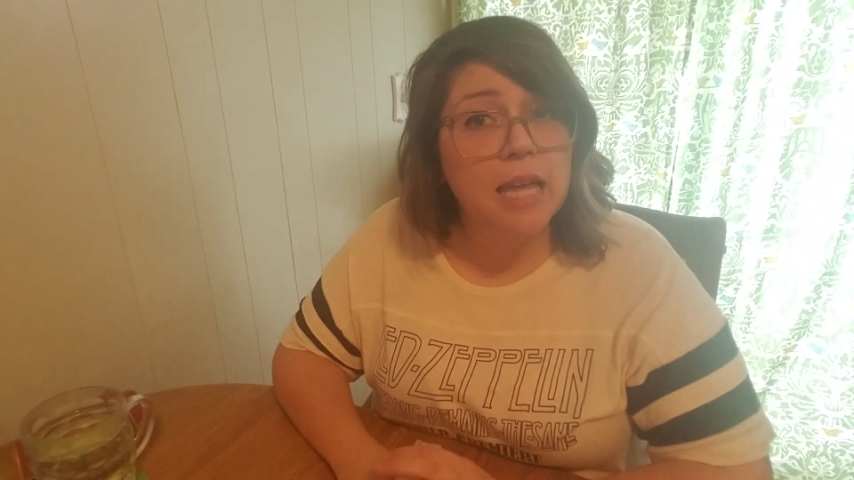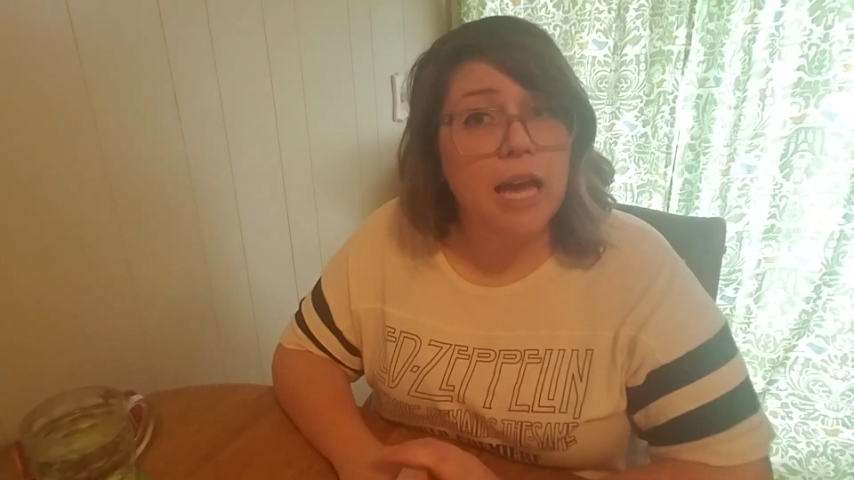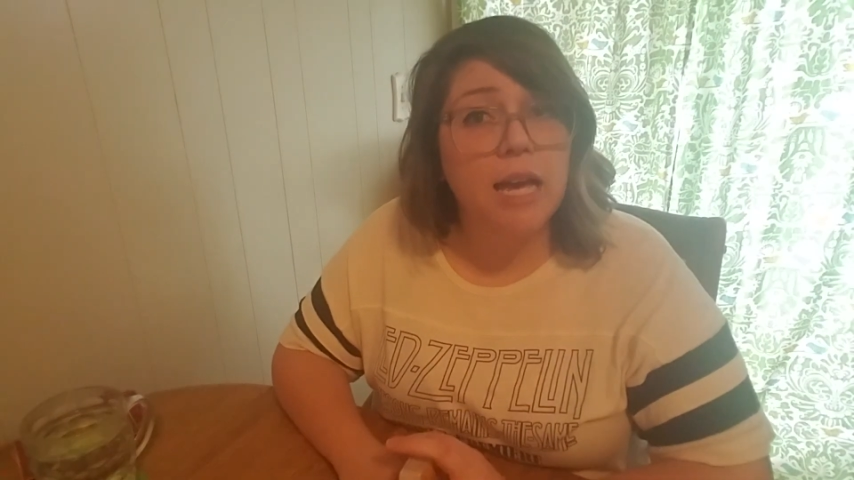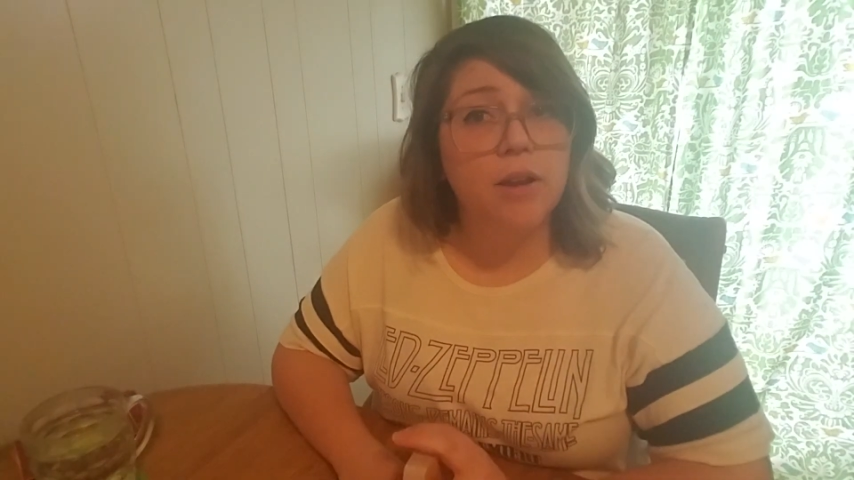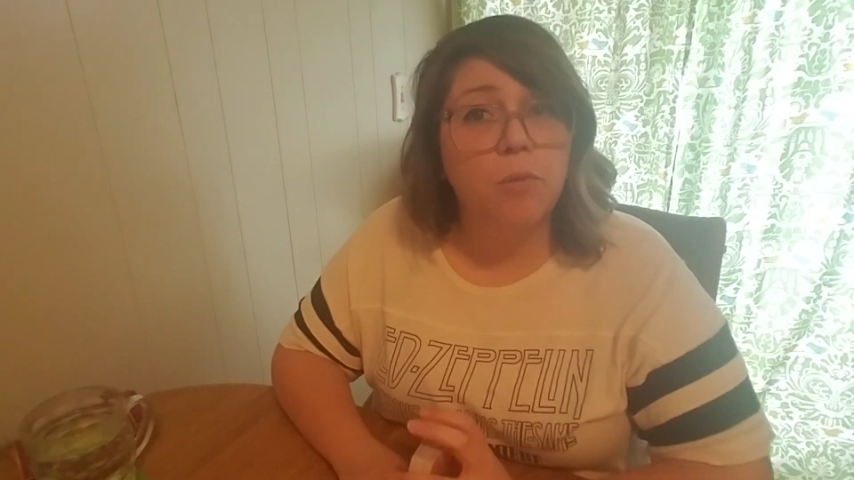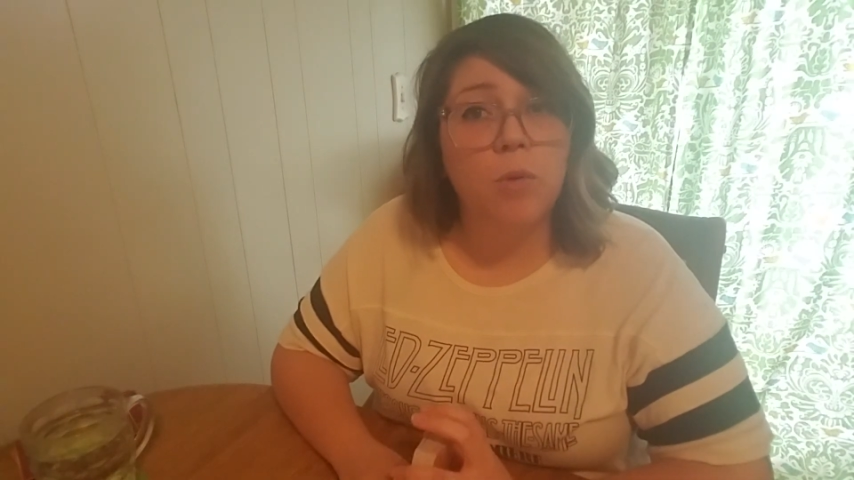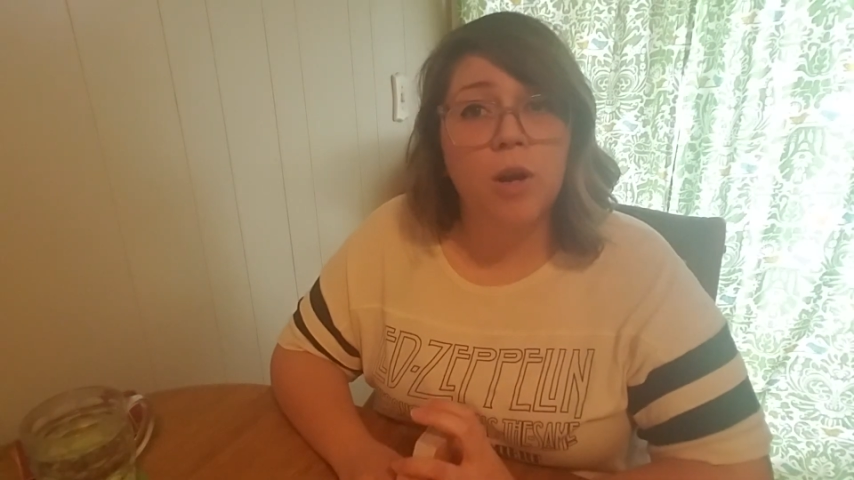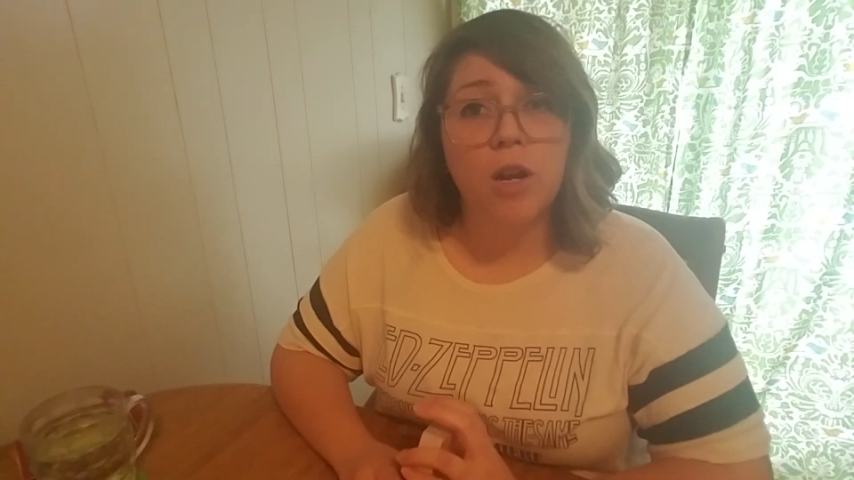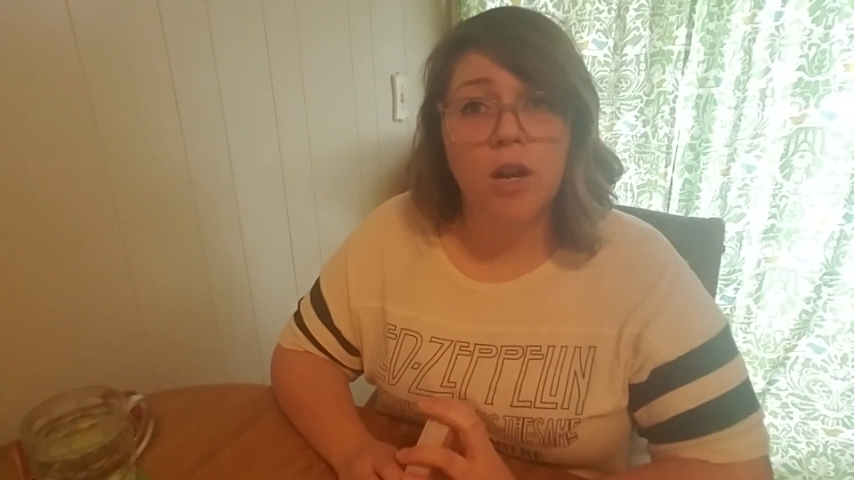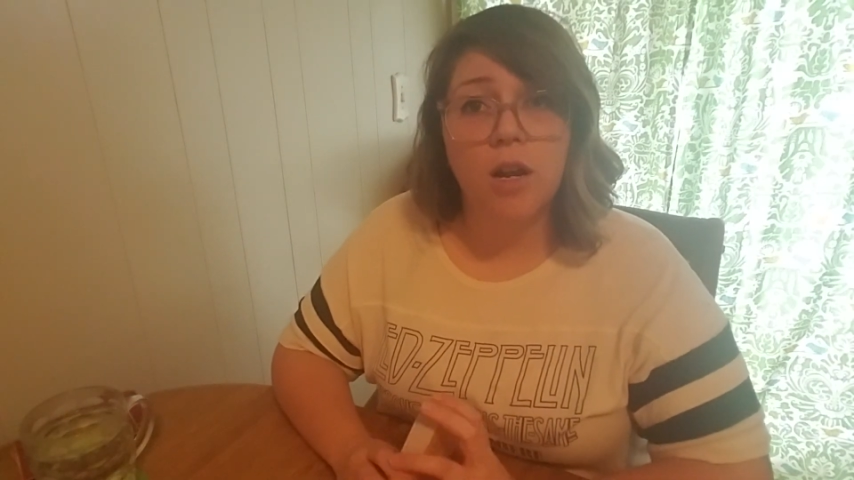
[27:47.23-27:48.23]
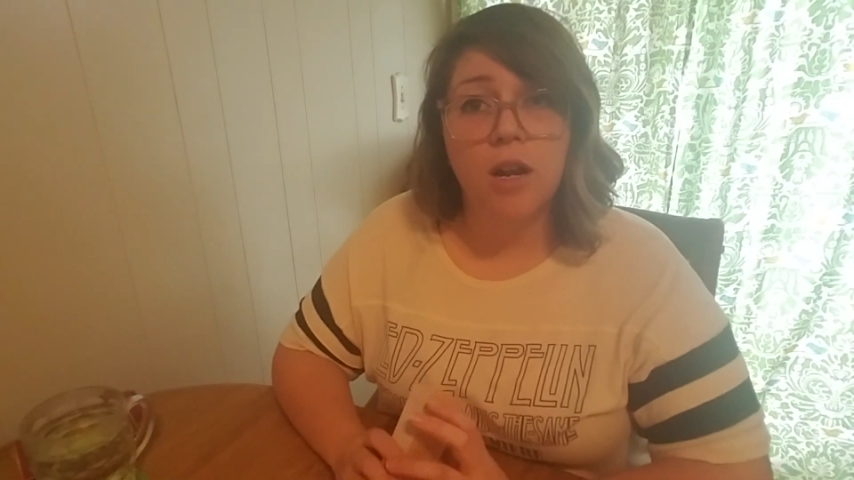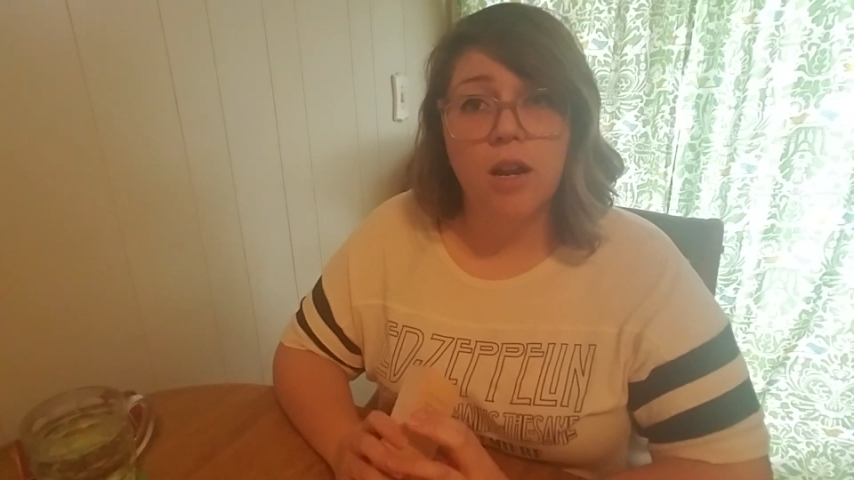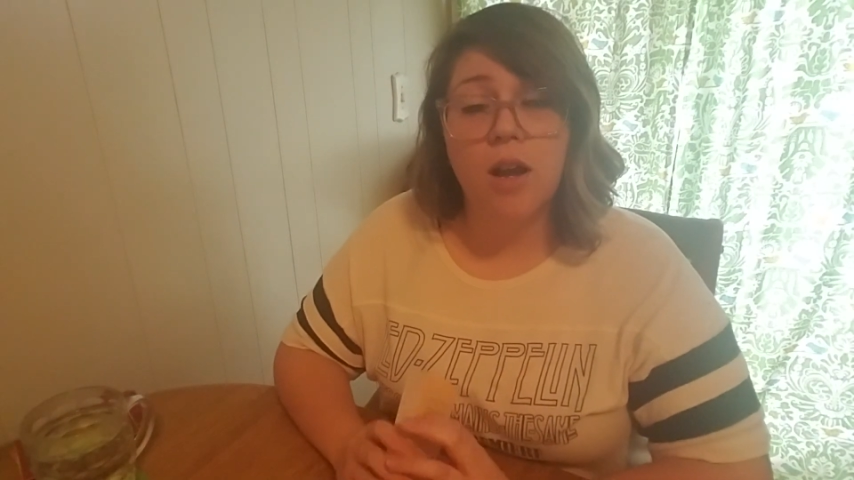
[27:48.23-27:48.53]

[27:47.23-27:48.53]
that were